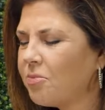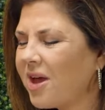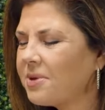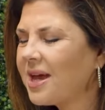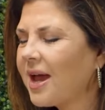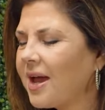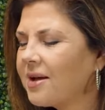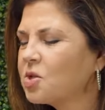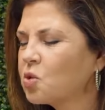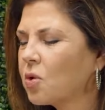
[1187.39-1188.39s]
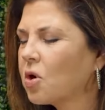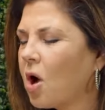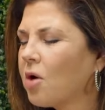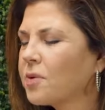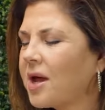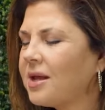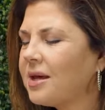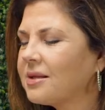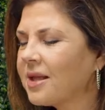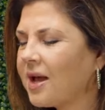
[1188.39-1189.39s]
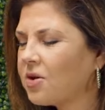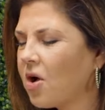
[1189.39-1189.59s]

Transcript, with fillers: Maybe hands were already laid